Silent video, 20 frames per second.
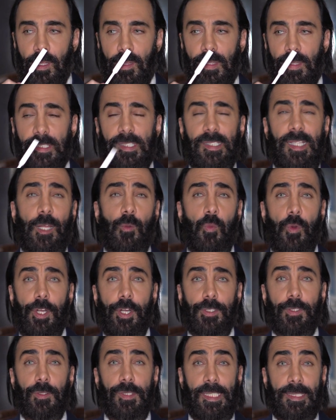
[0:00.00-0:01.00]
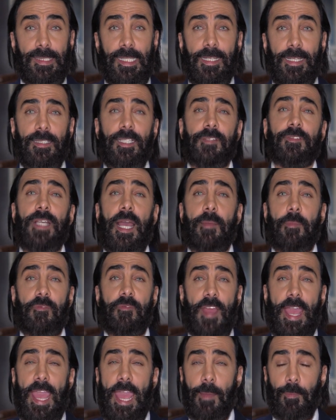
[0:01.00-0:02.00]
This is like one of those addictive type of
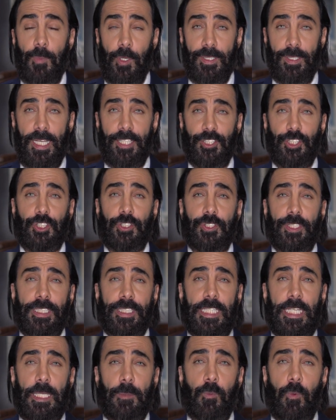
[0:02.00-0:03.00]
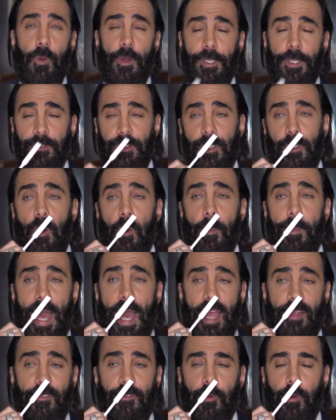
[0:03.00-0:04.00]
amber that you keep wanting to go
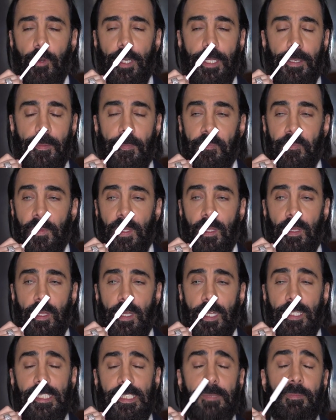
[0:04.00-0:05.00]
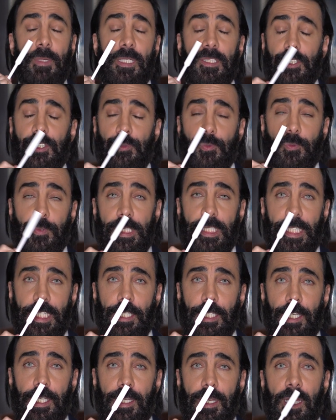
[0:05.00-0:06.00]
back for it. It smells really
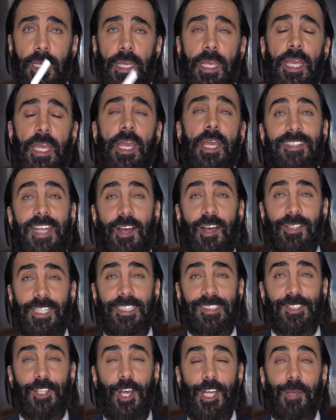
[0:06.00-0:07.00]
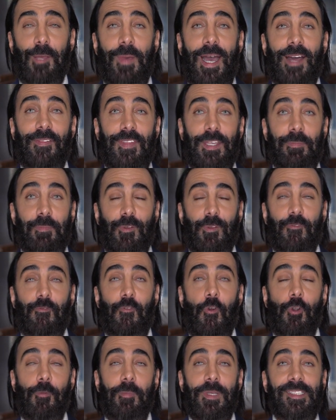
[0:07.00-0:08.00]
good. Now let's talk about the
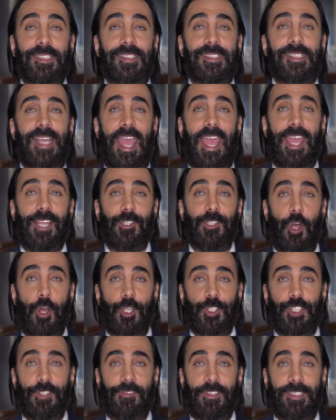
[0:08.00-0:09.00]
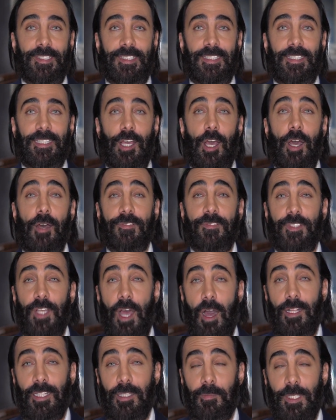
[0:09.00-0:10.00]
performance and longevity of
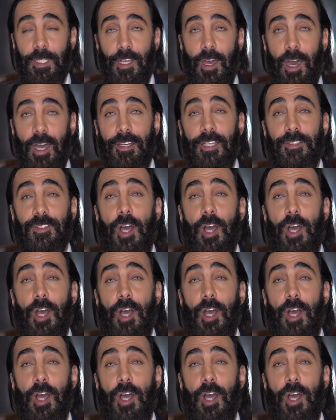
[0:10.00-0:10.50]
Taklamakan.